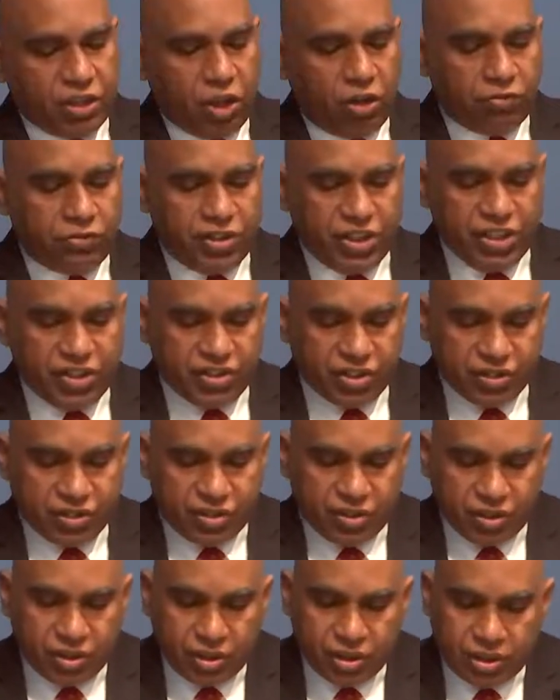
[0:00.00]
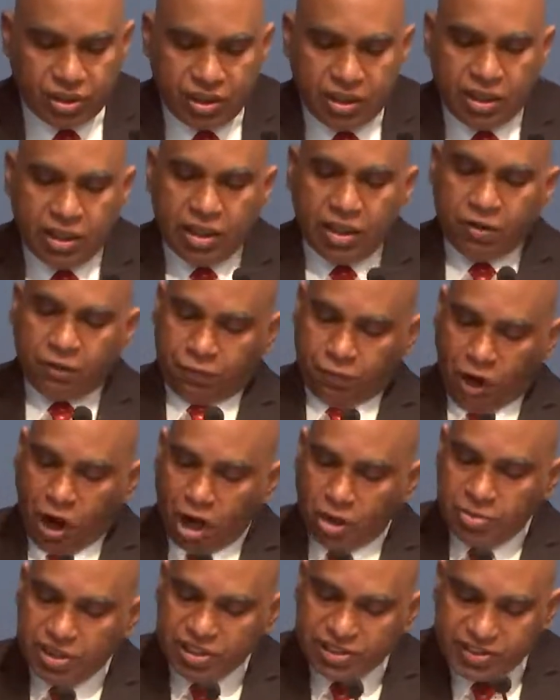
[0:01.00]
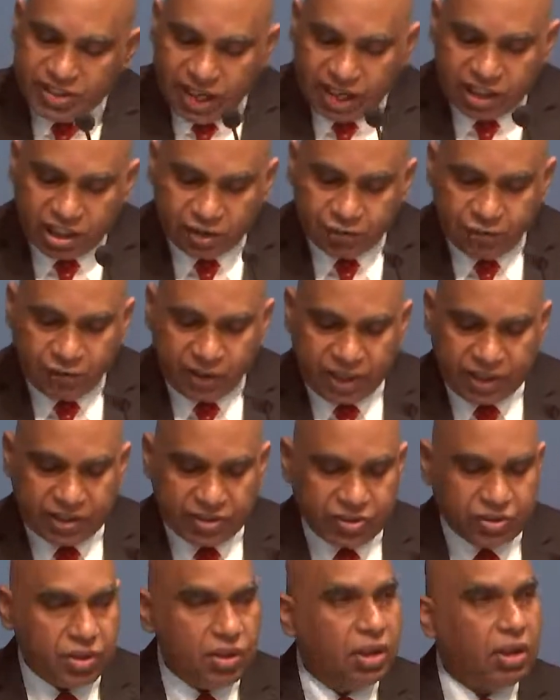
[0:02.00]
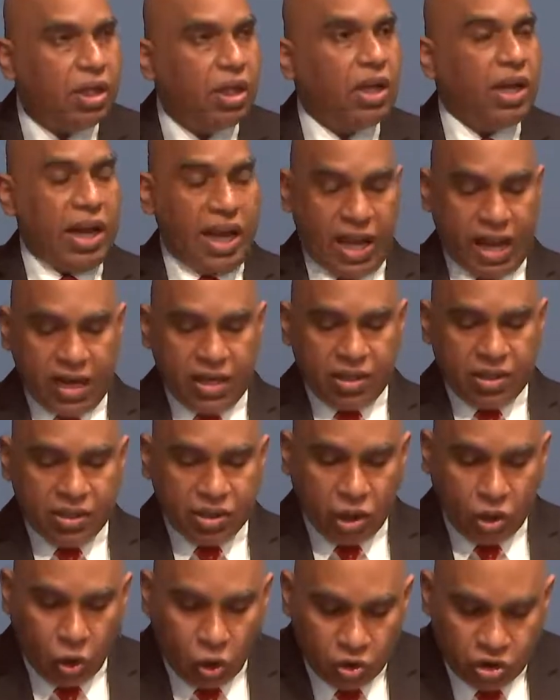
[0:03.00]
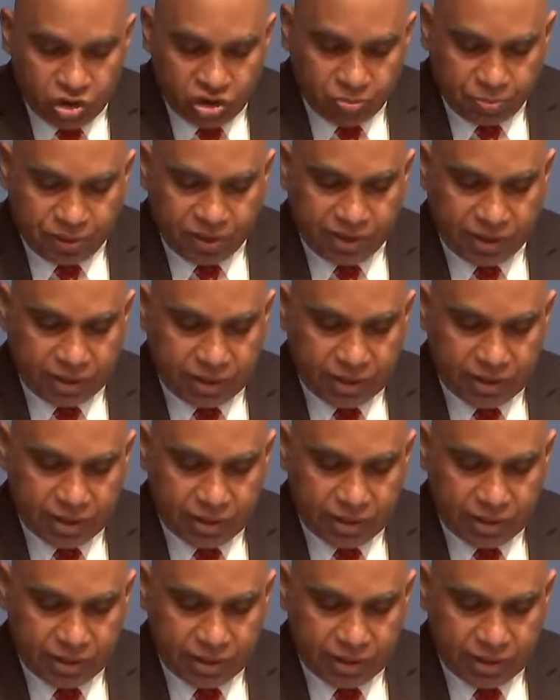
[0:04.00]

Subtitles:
of Jesus, from his sacrifice and the Holy Spirit,